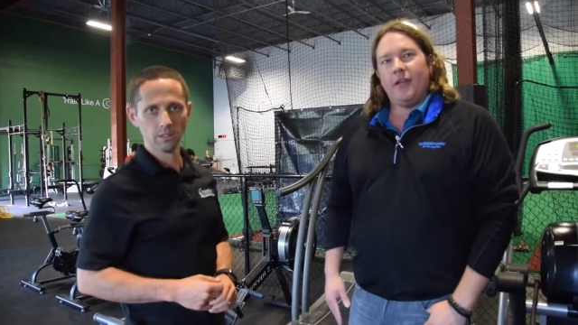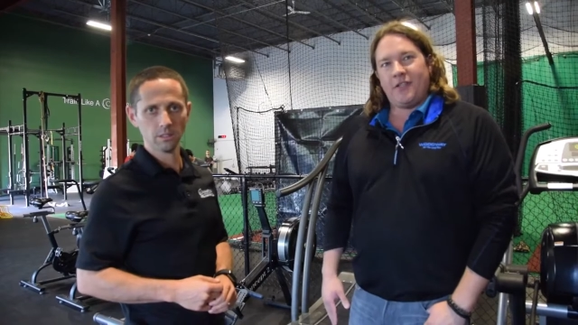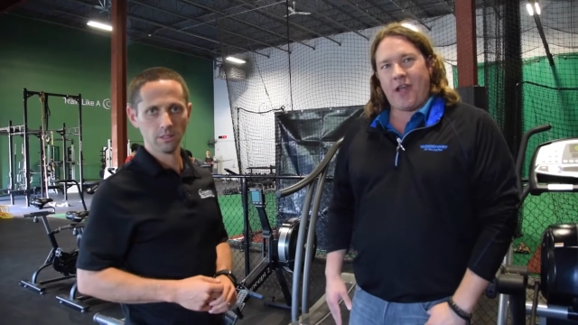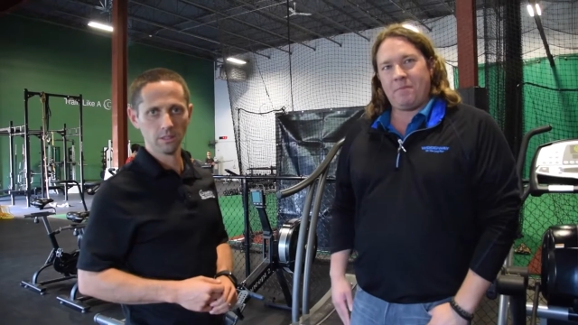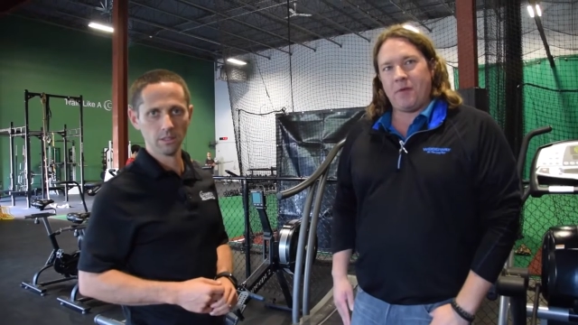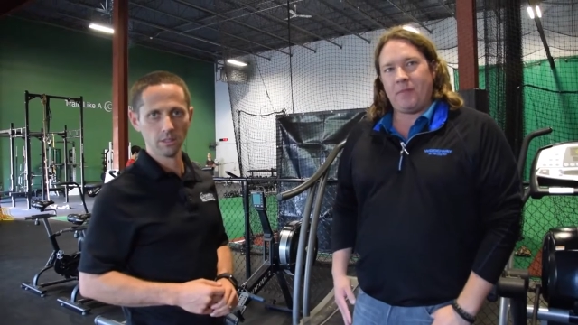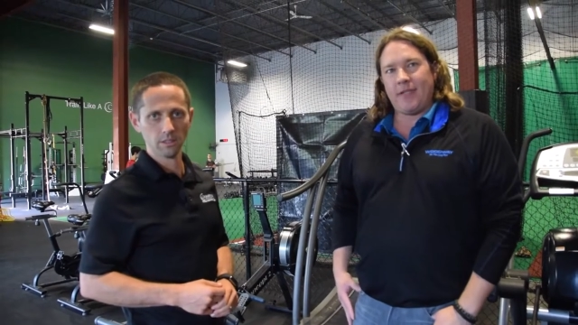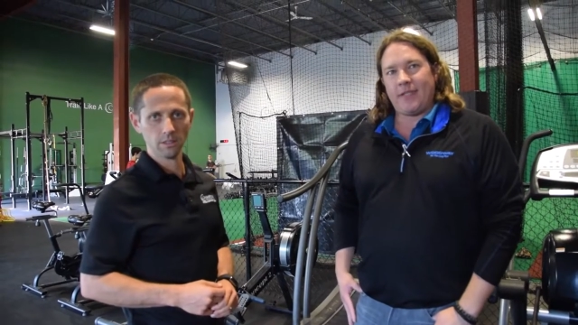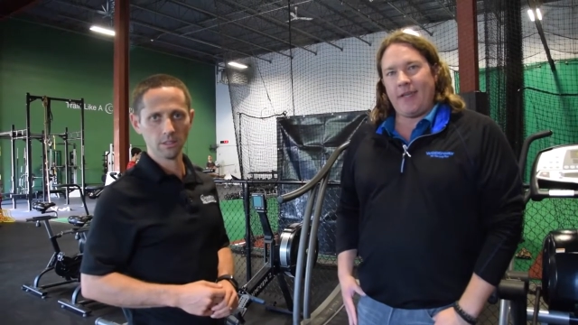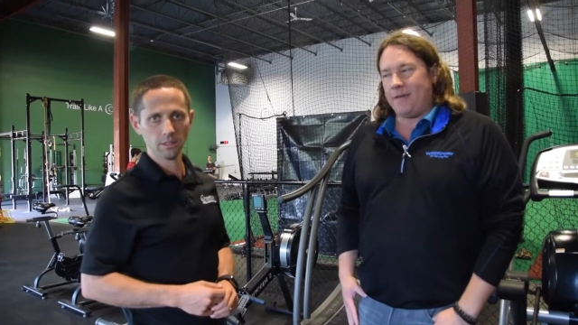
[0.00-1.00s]
Speaker 1: Champion
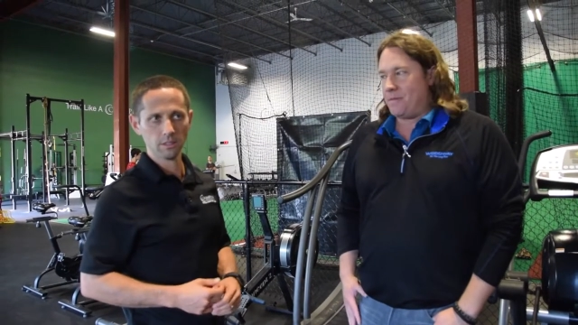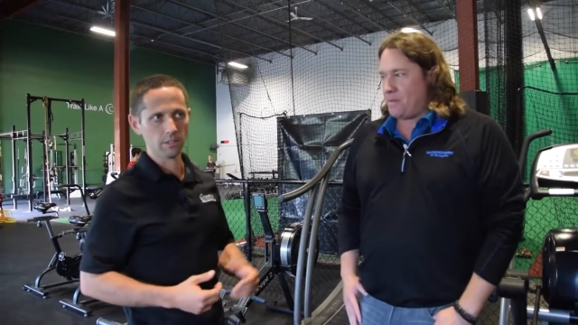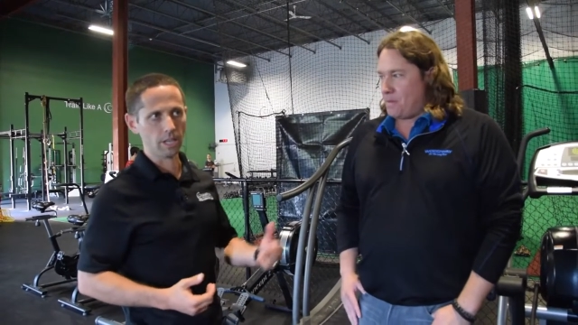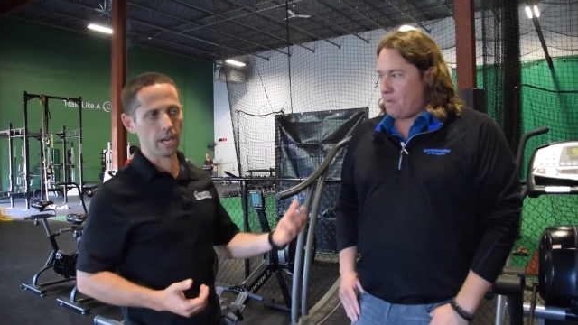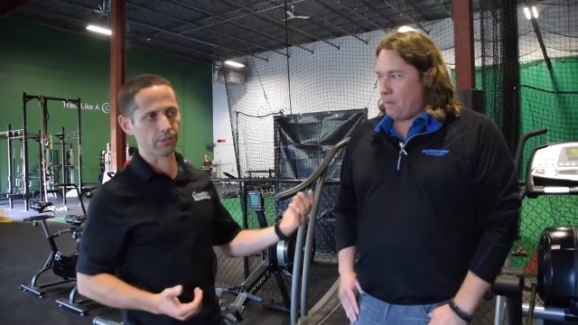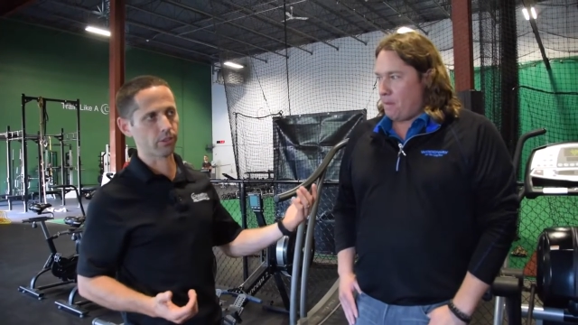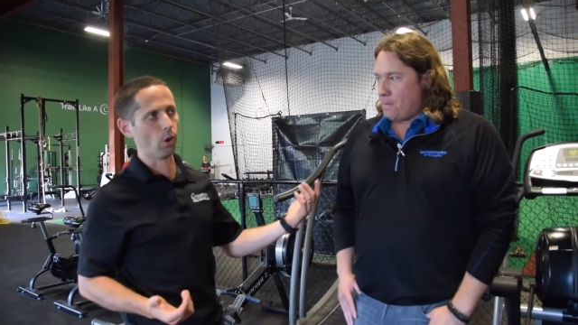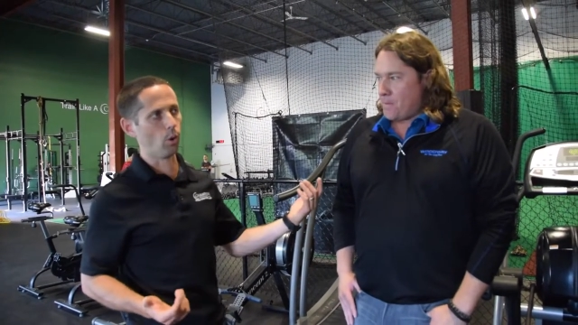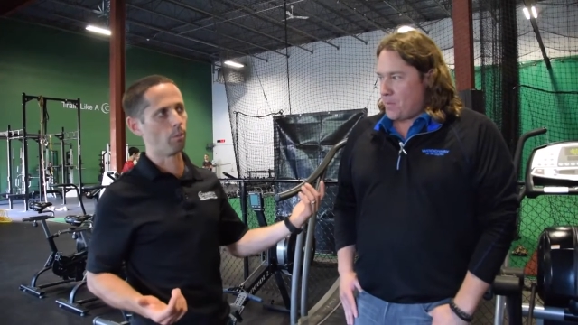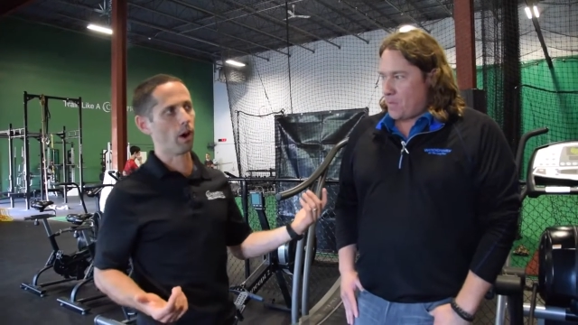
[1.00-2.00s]
PT. Yeah,
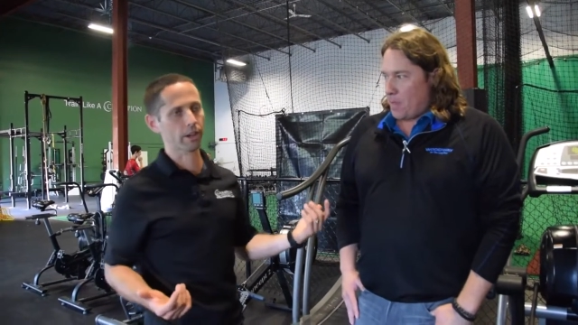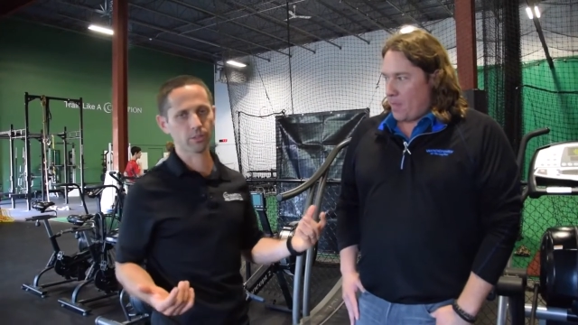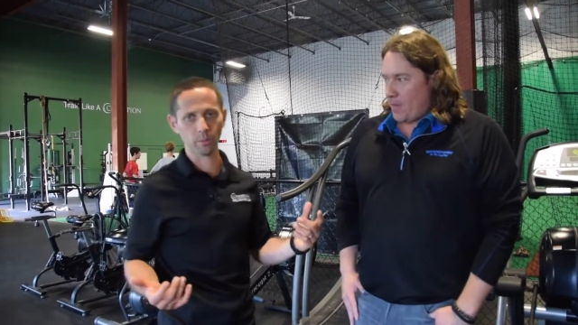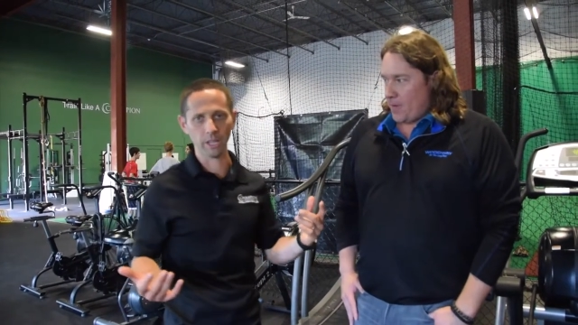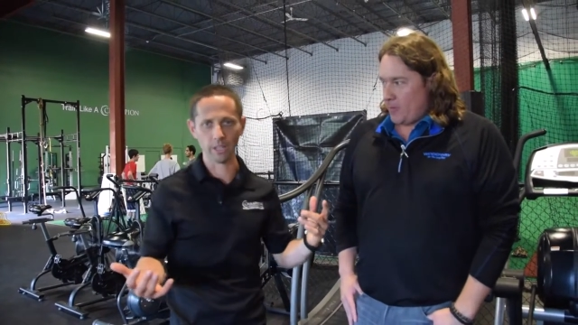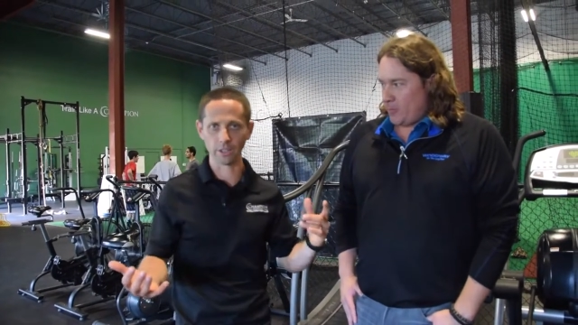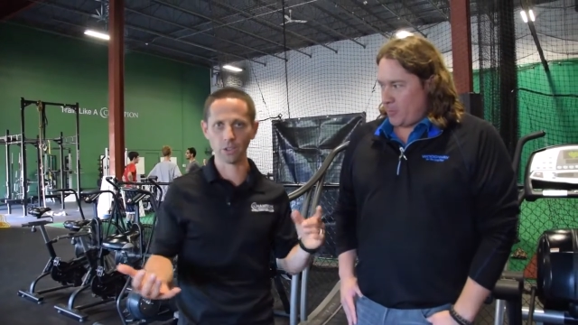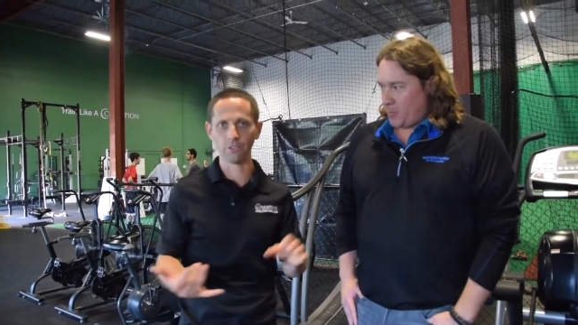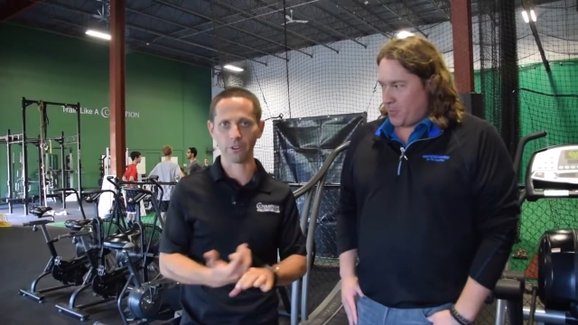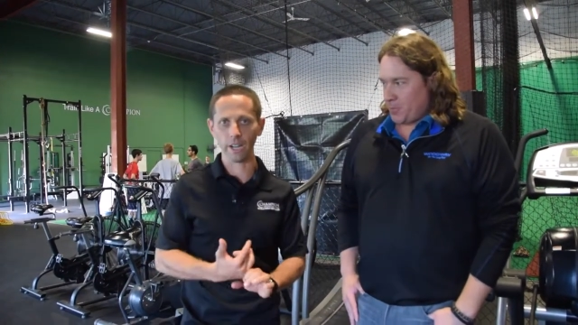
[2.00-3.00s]
so Mark's been
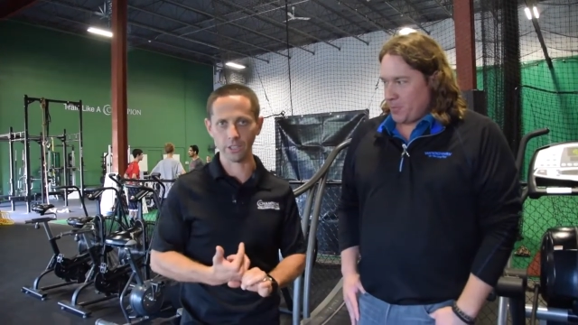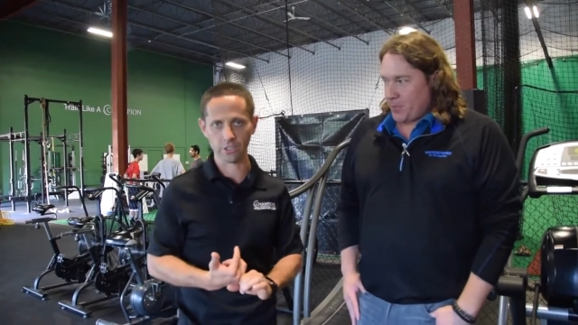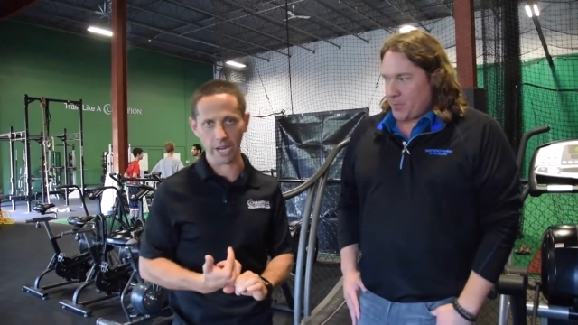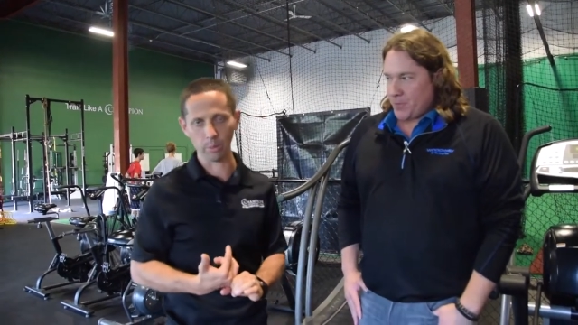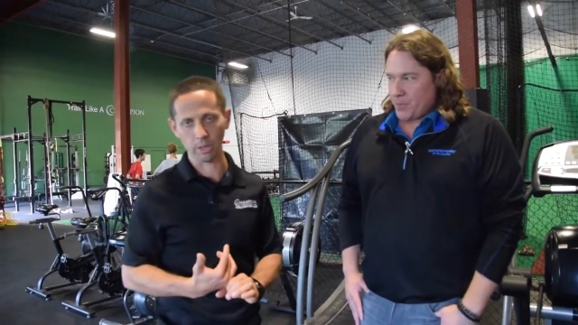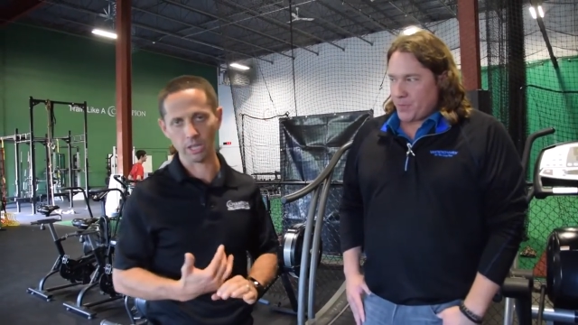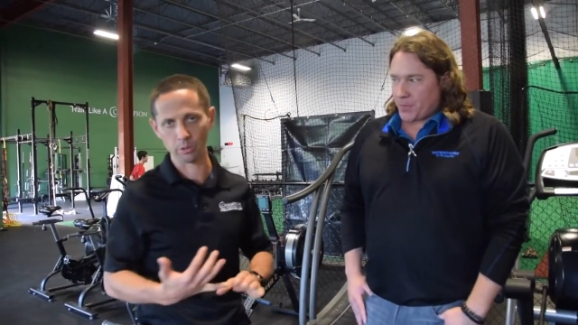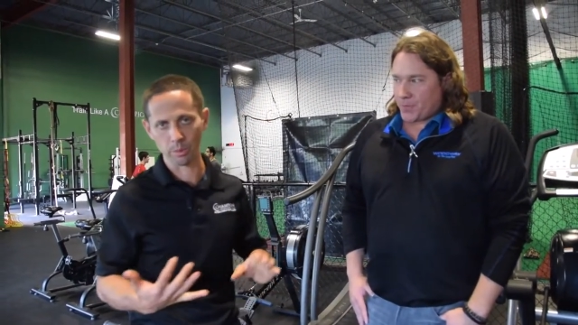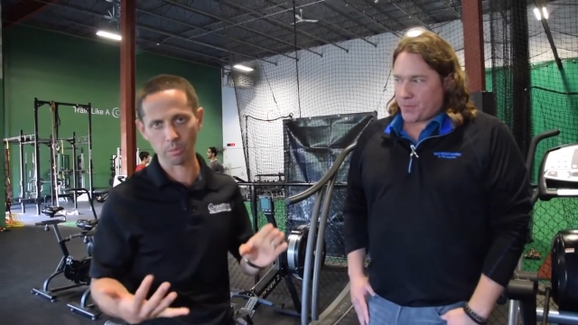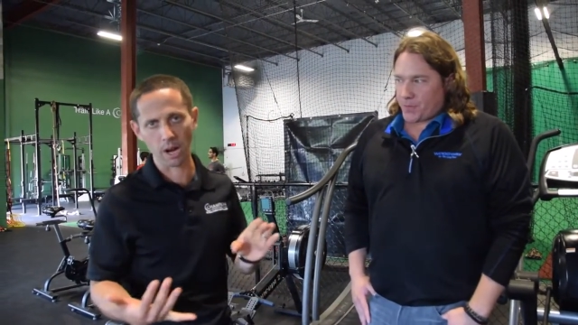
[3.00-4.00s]
a good friend of Champion,
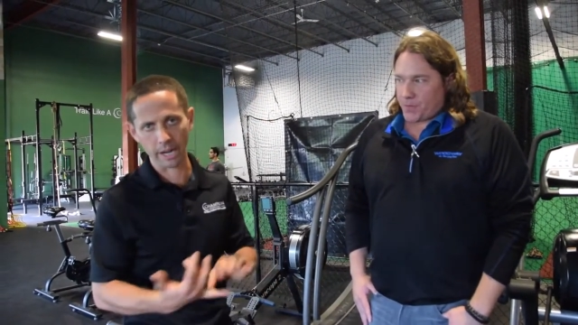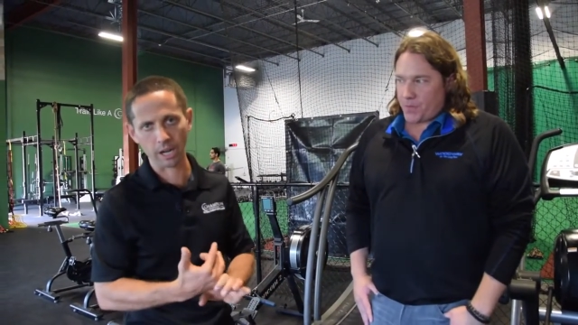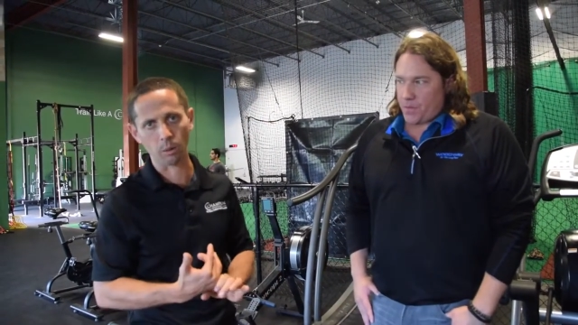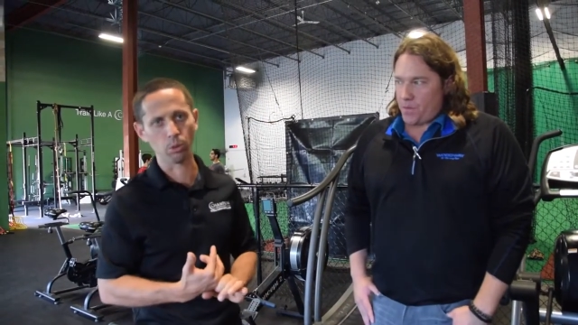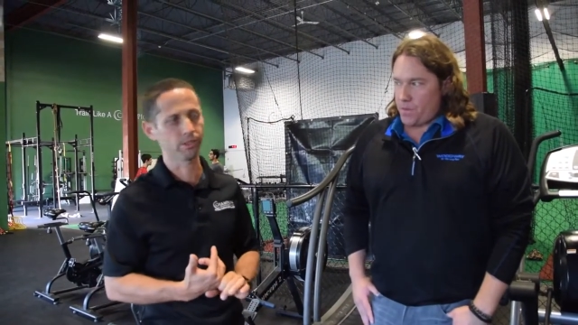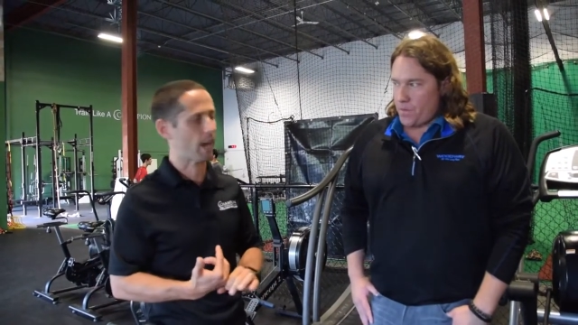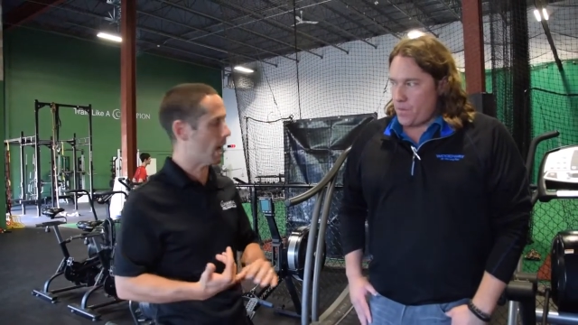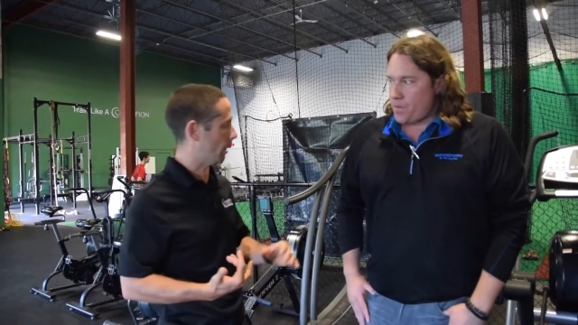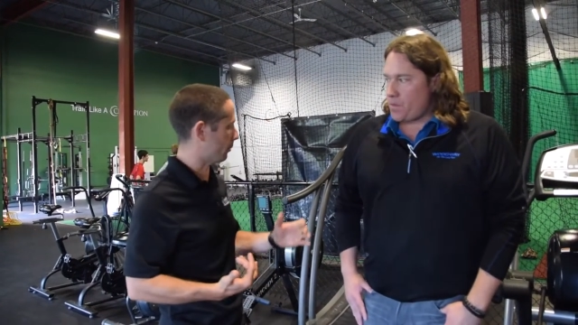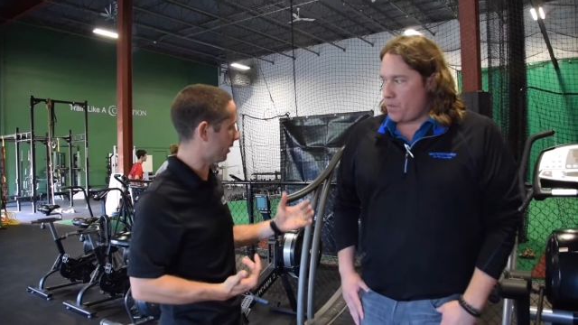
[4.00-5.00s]
has been by a couple
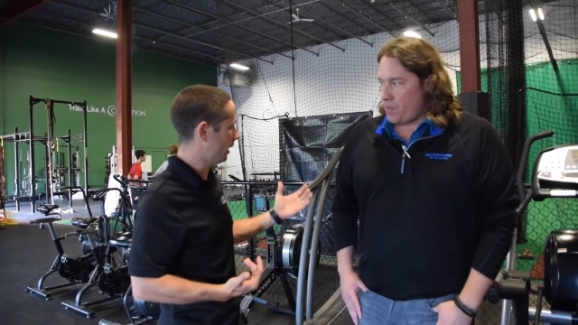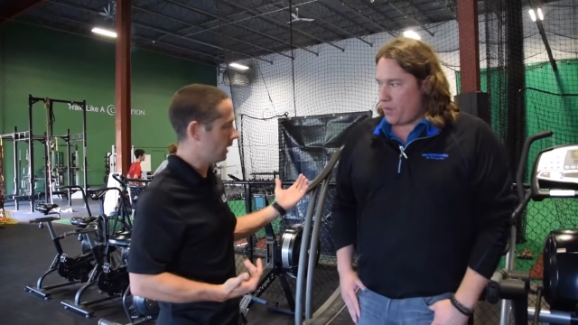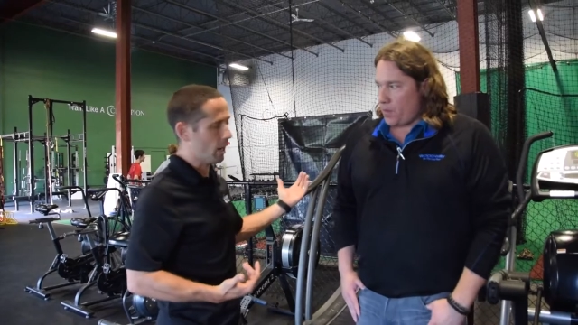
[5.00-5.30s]
times.